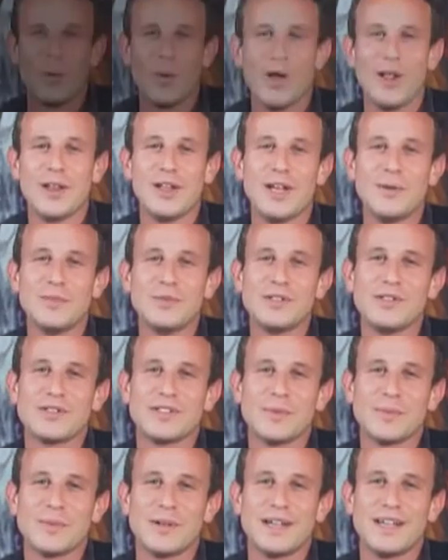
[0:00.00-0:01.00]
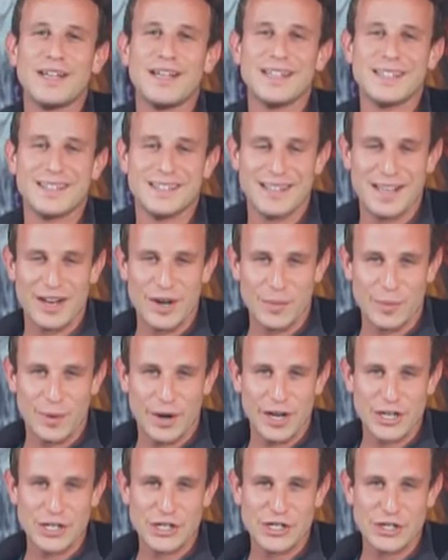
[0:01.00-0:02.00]
Welcome to Simcha, a
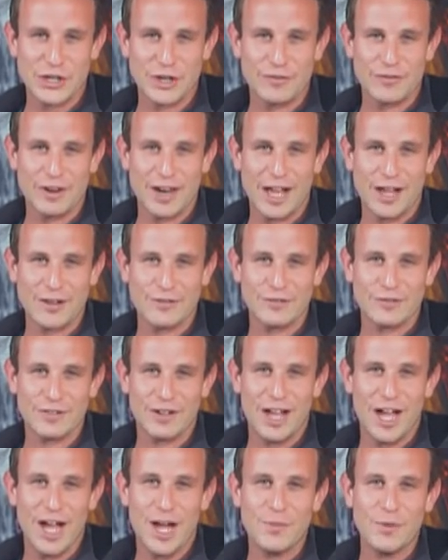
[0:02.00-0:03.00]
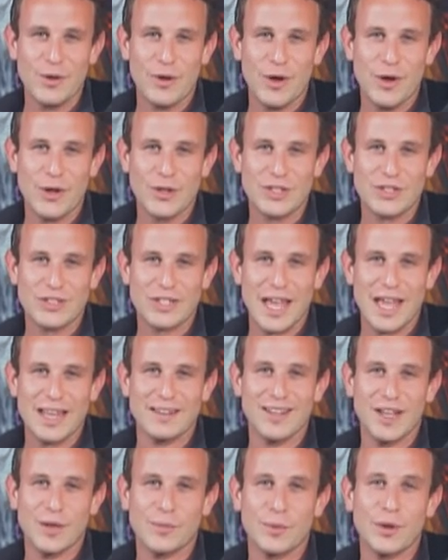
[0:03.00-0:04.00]
celebration of life. I'm your host,
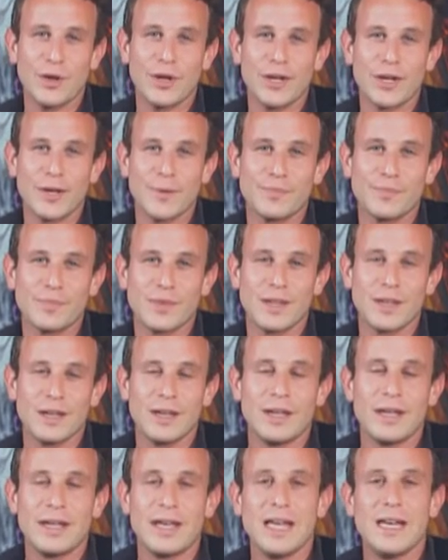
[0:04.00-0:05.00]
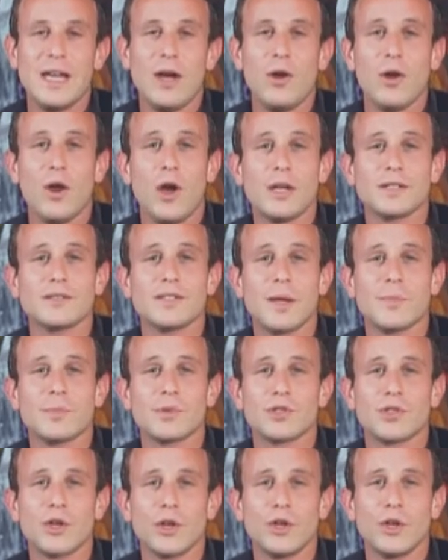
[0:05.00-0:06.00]
Eitan Berger. In our last
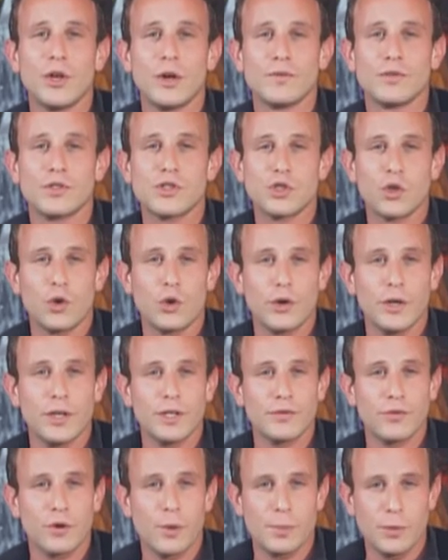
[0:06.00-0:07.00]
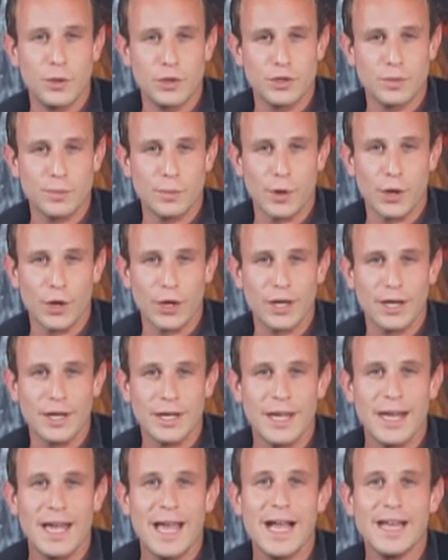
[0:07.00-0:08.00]
episode of Stories from Muizenberg,
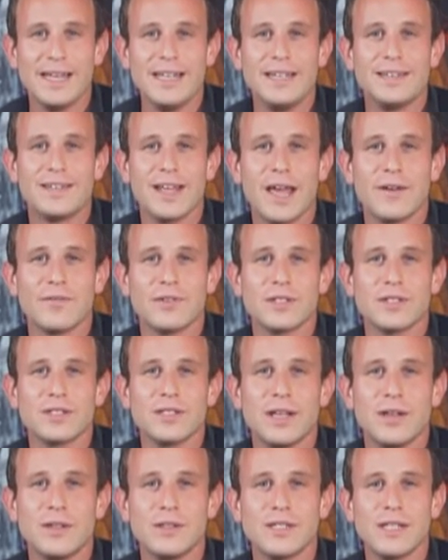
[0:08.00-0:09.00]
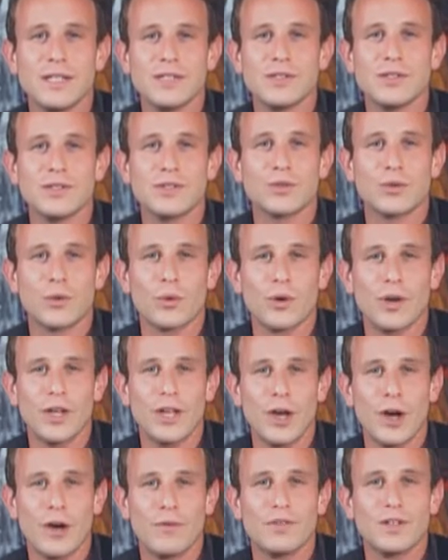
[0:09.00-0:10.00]
Hedy Davis tells us the
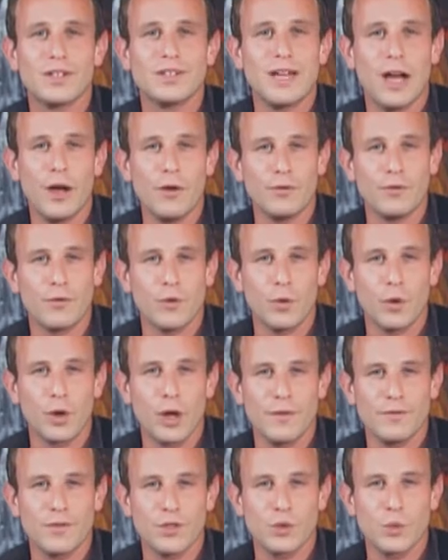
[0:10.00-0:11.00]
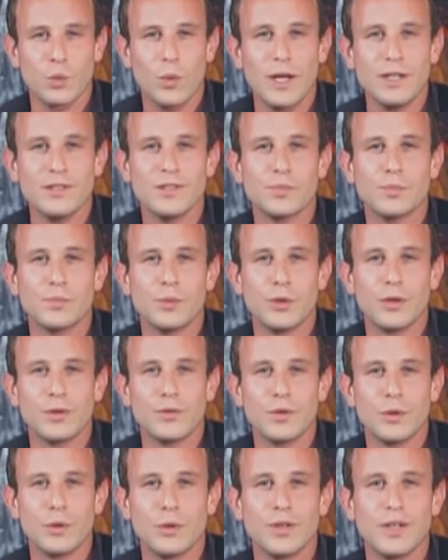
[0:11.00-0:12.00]
story of the downfall of this once
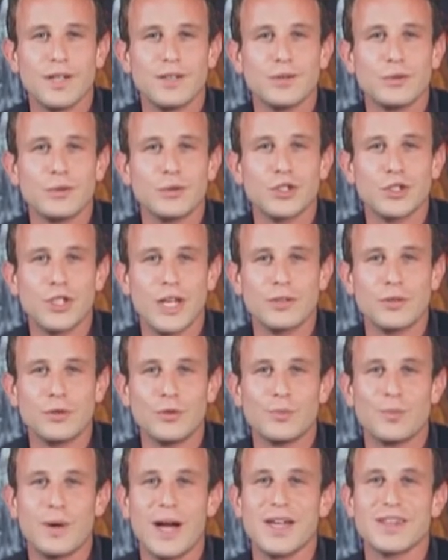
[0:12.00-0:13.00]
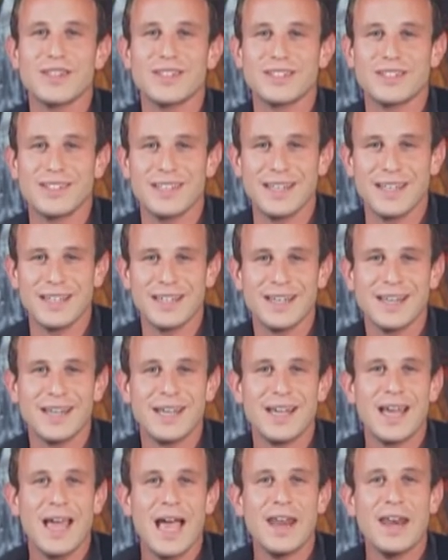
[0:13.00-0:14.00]
beautiful little shtetl by the sea
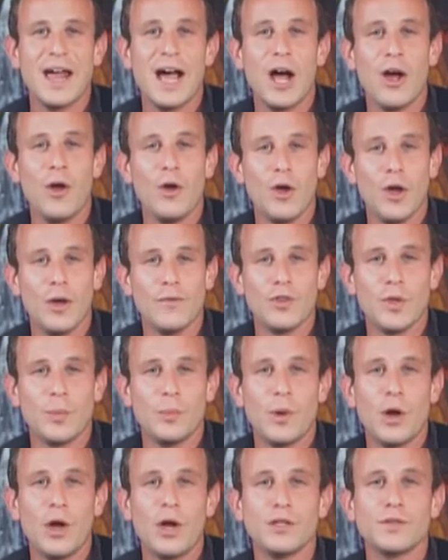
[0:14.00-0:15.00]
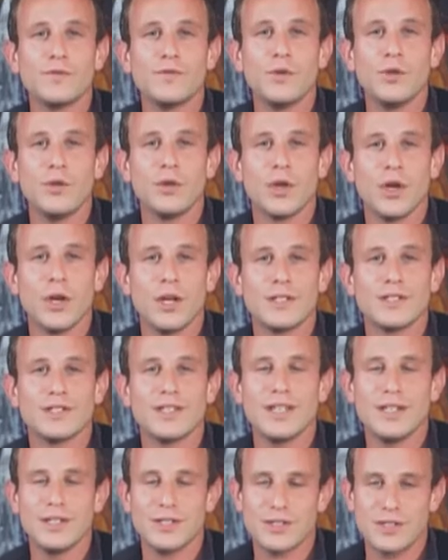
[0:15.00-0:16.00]
and how over the past few years
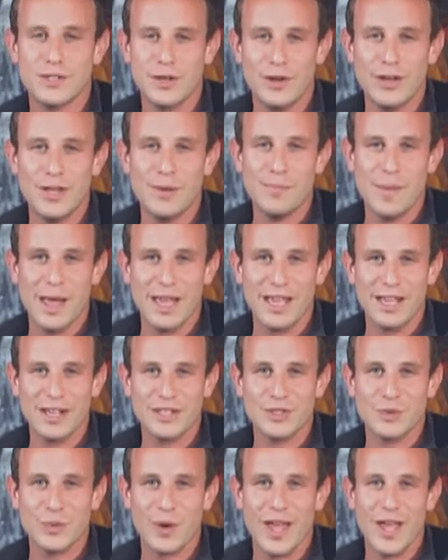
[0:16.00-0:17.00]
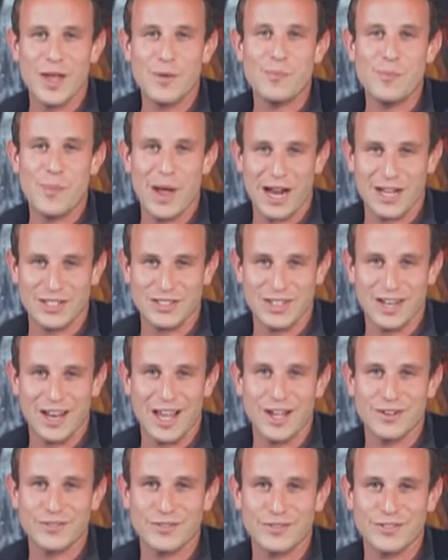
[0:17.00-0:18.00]
it is slowly making its way back to
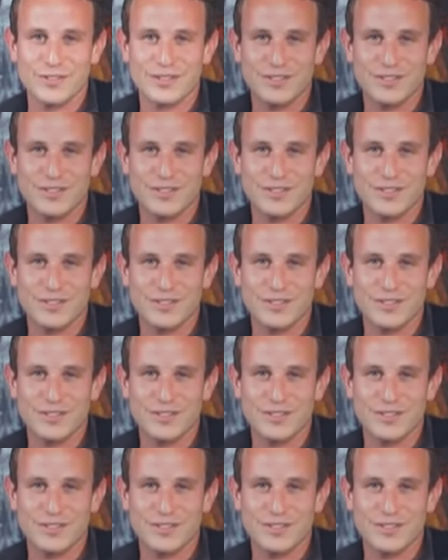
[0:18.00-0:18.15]
life.